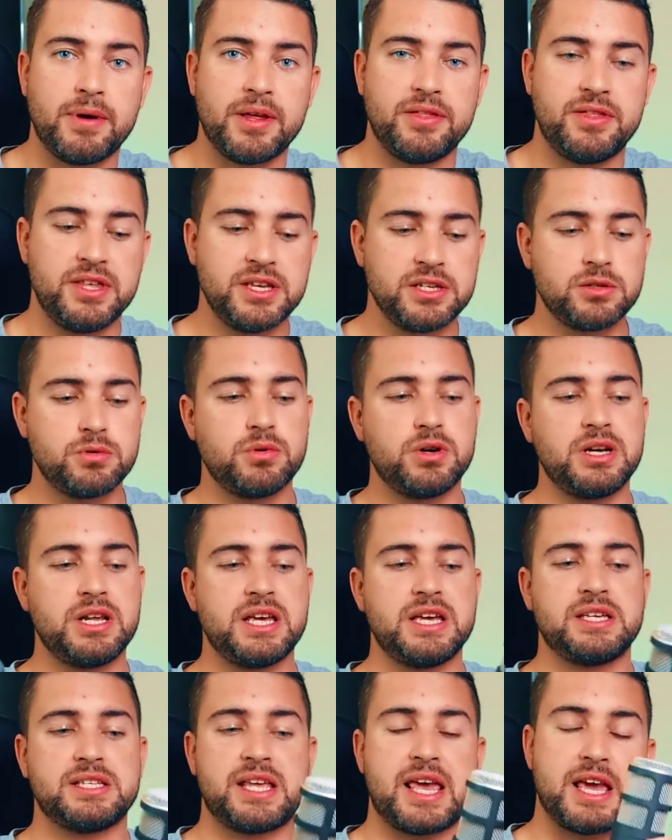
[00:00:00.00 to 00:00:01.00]
This one
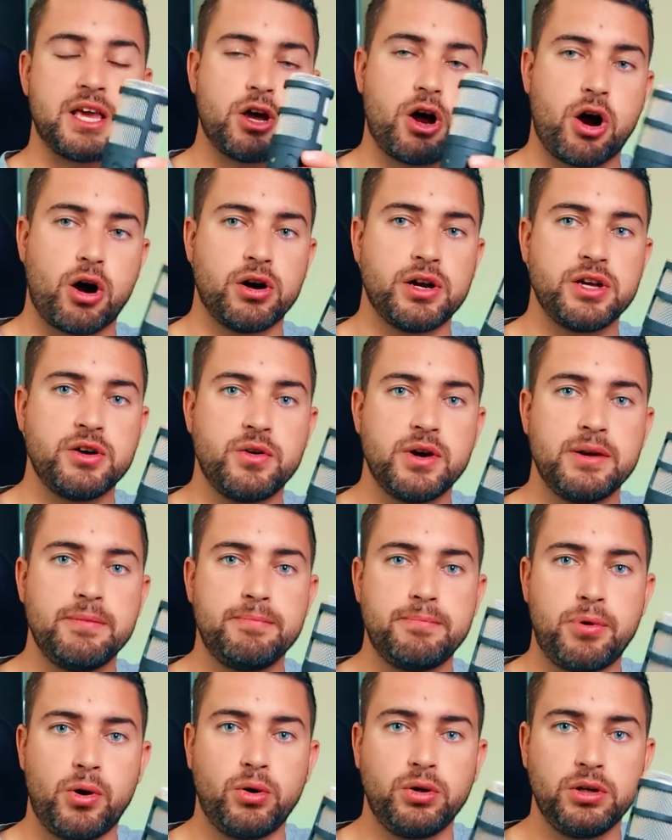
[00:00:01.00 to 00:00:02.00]
is a
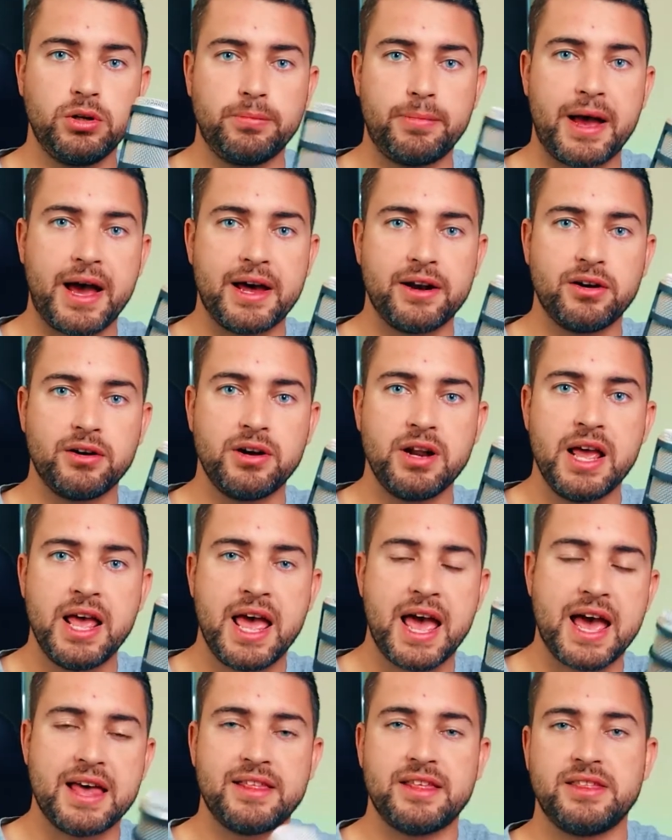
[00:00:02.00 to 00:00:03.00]
cardioid polar pattern,
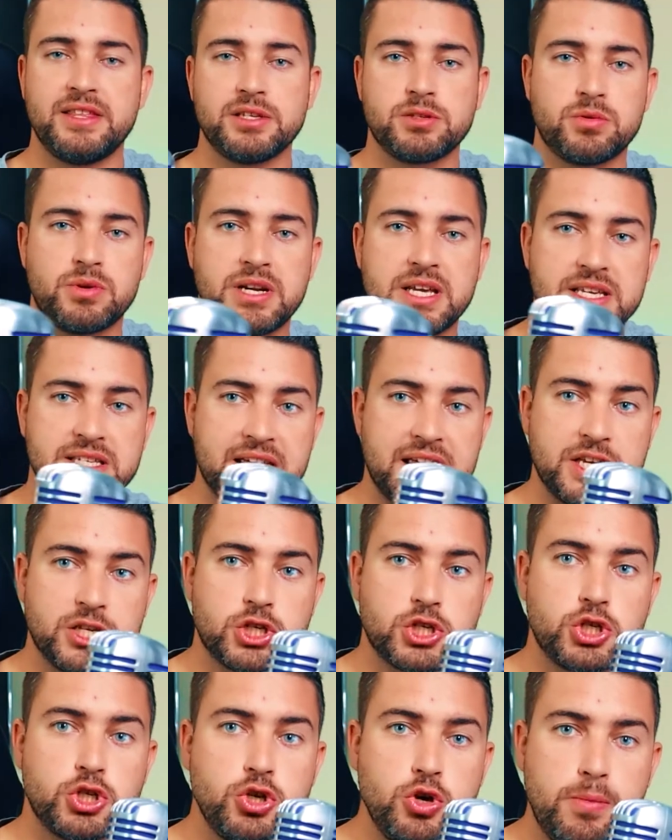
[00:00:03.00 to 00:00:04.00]
and then this one is a
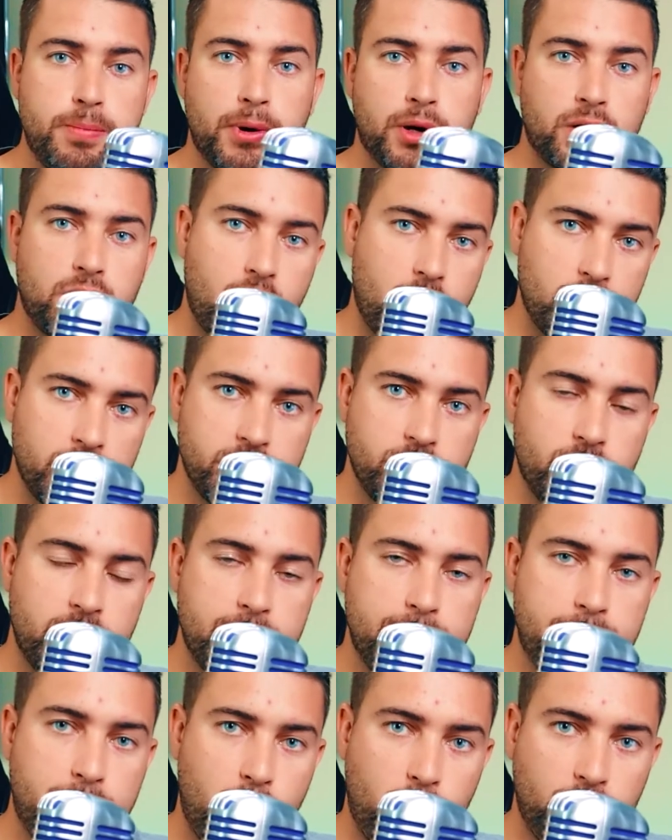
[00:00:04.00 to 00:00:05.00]
super
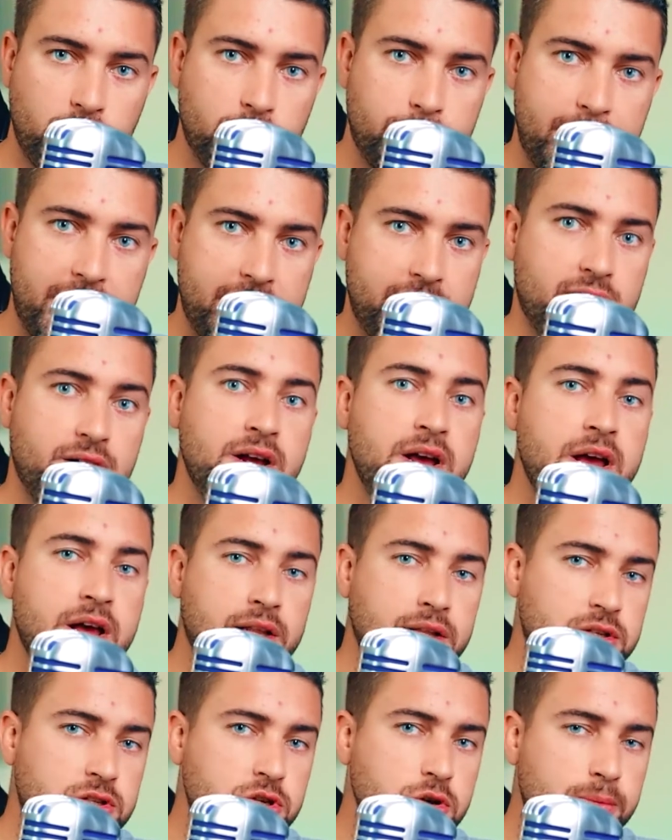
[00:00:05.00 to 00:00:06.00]
cardioid polar pattern.
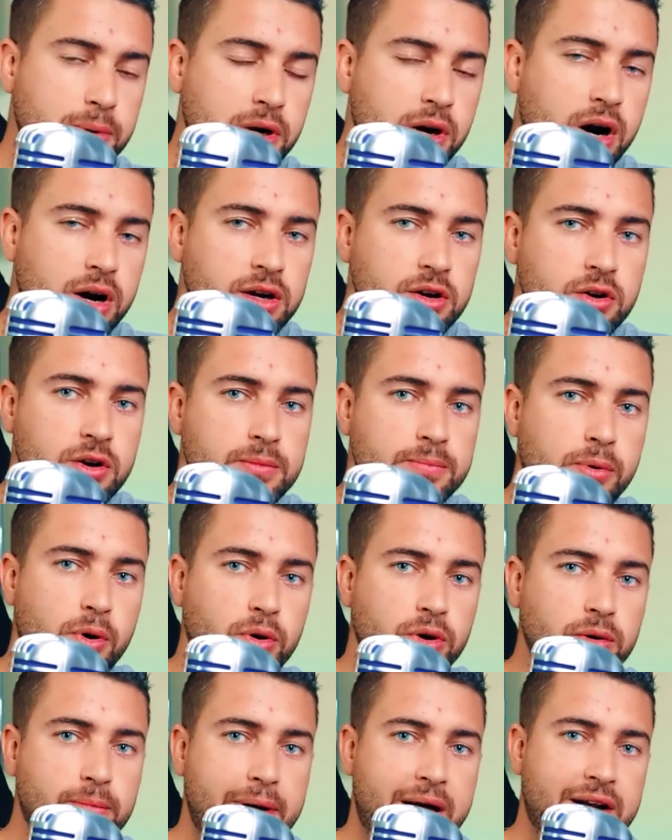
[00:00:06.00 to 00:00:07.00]
The super cardioid
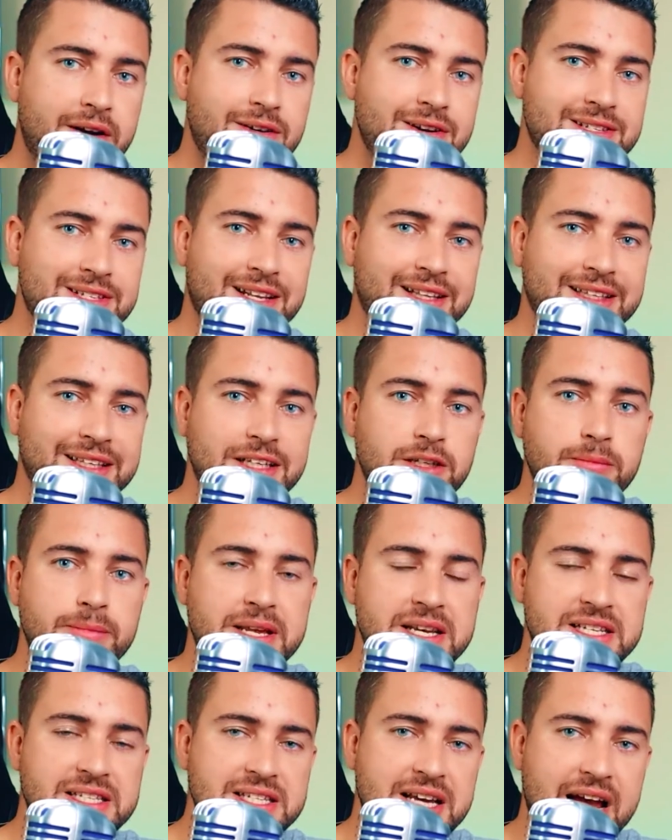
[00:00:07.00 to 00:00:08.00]
polar pattern is a little
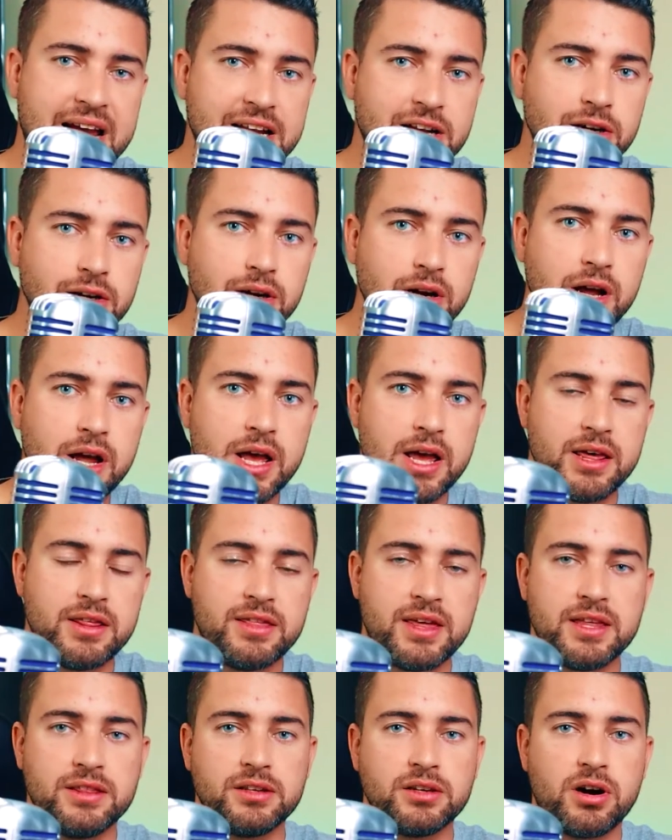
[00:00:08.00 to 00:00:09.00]
bit tighter
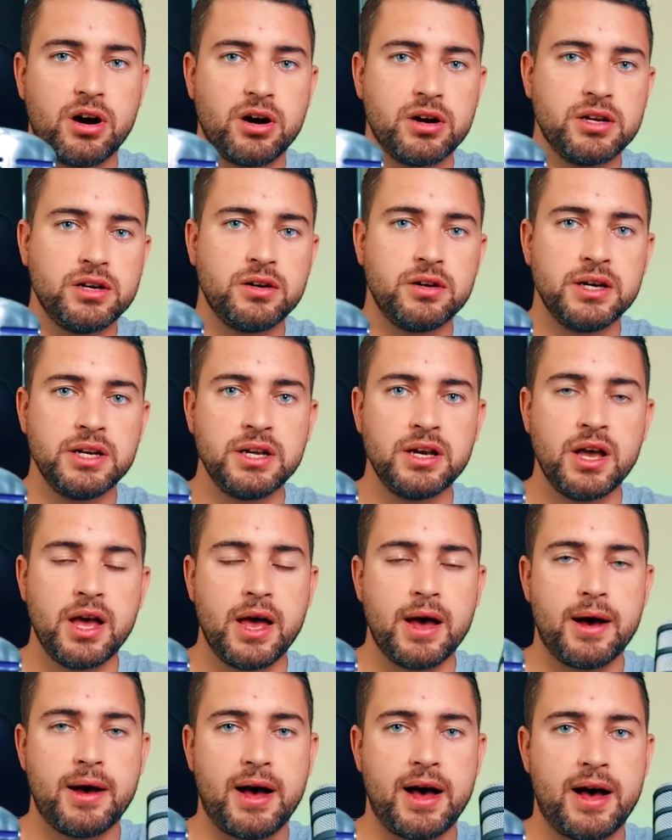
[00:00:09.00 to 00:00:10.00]
than the cardioid,
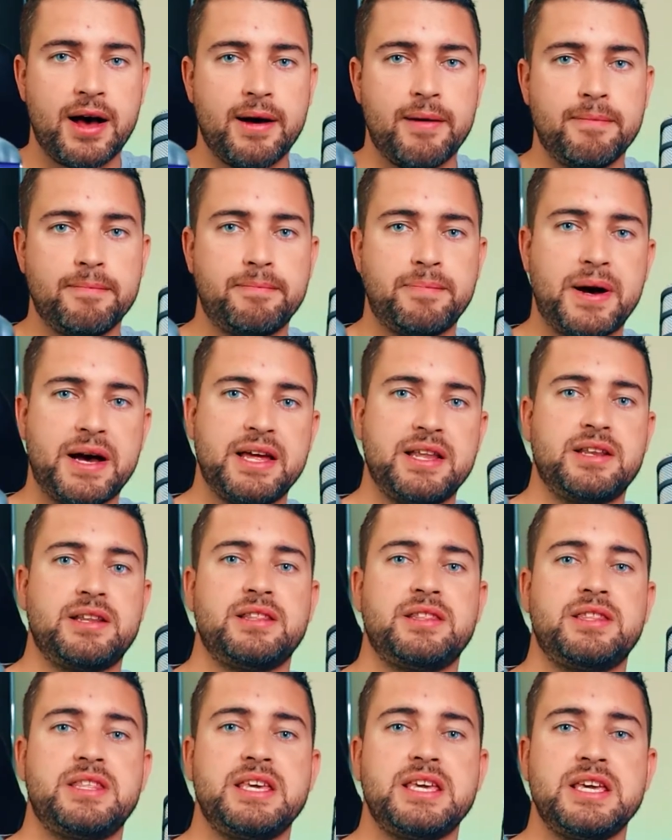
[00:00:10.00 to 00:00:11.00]

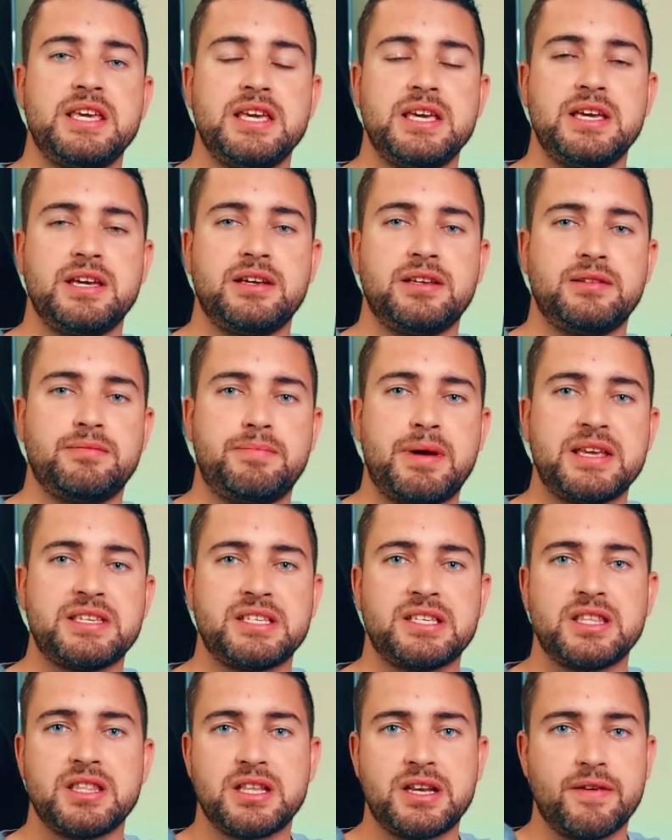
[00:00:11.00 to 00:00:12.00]
but
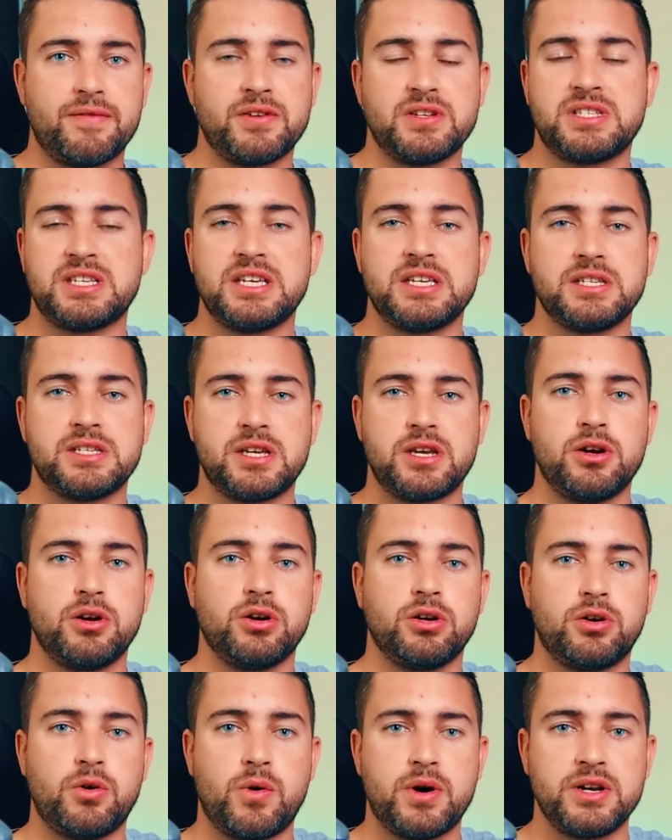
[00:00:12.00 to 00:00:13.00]
basically the difference is
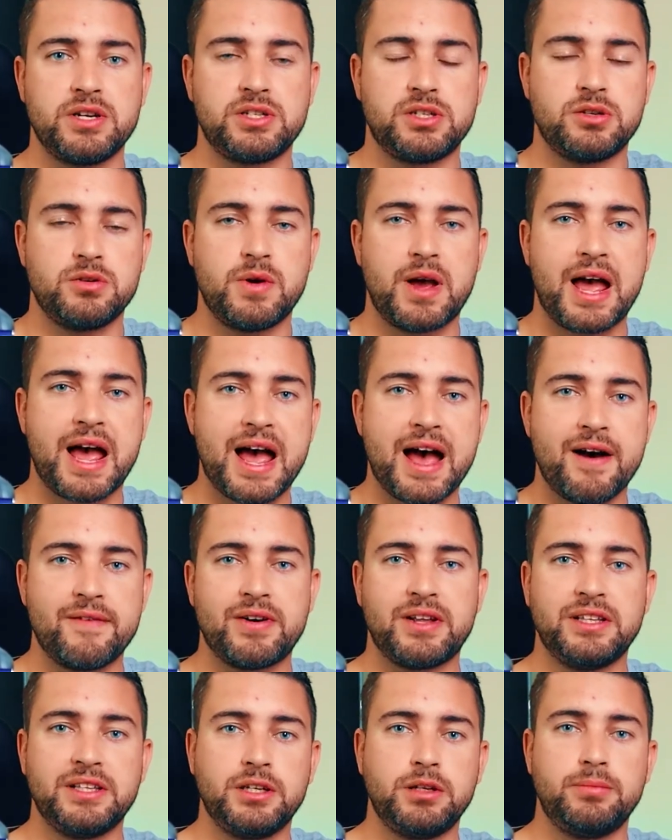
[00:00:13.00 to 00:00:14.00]
you're going to have
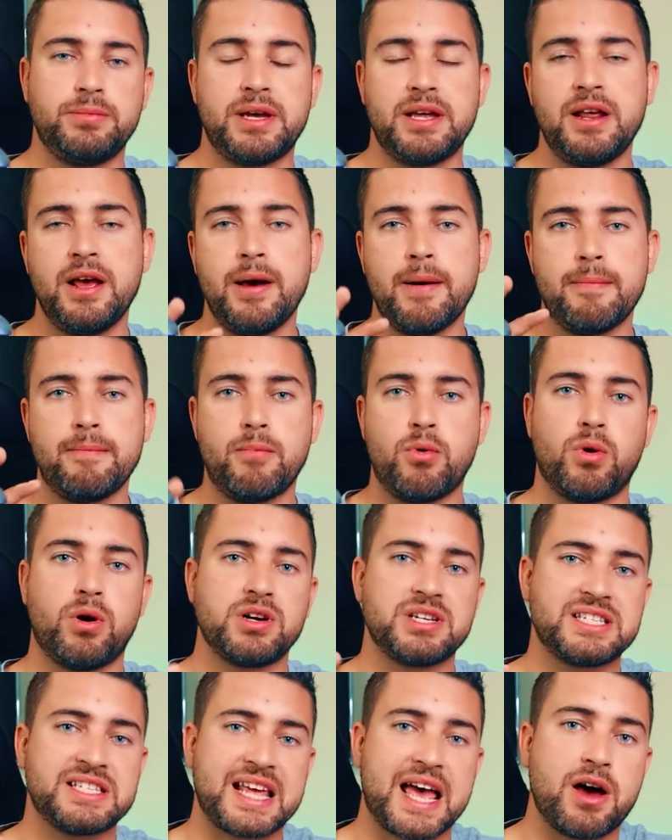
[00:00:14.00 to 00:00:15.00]
a little bit more
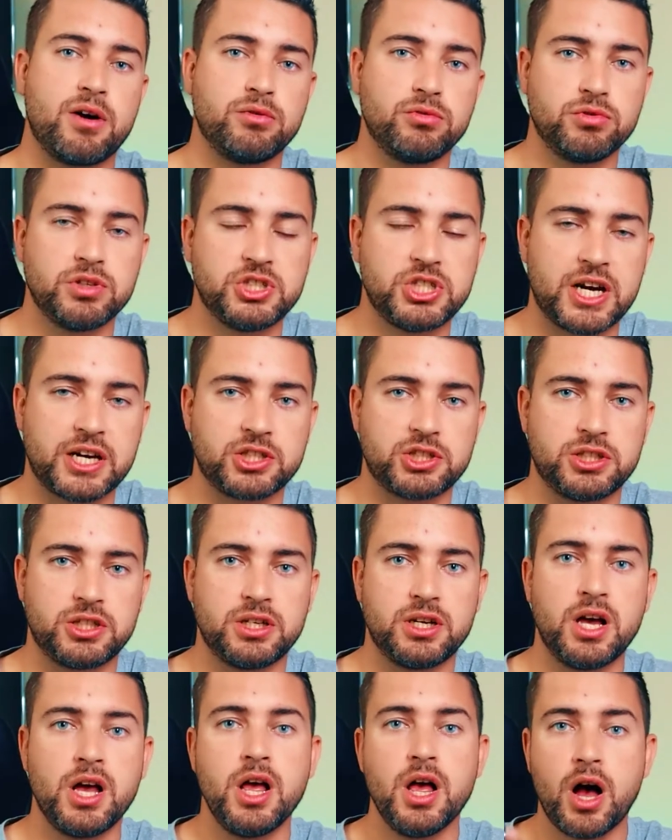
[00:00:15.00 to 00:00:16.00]
sound
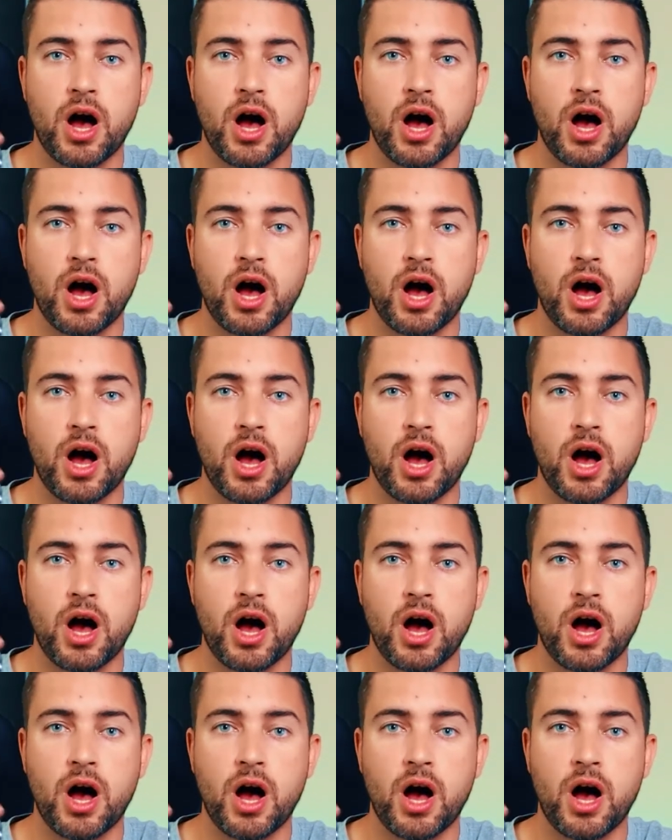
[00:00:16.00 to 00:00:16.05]
rejection